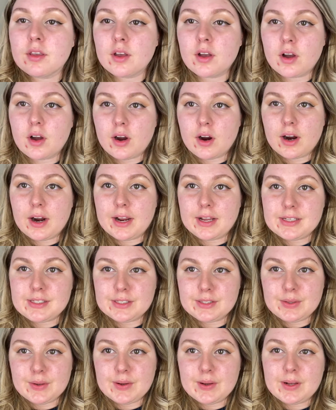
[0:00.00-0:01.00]
All right,
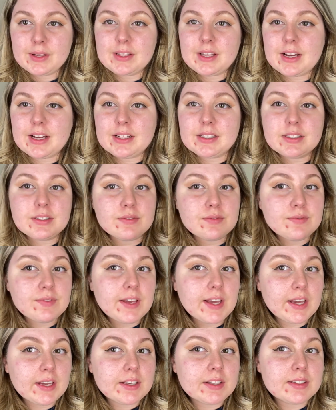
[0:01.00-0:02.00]
so I got the eyes
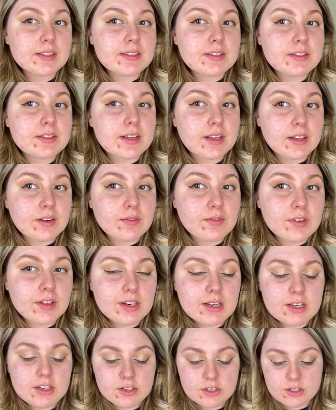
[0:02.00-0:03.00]
fixed and
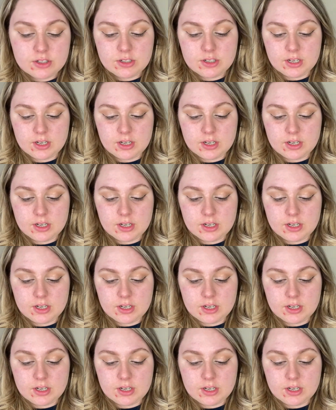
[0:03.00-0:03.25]
finished.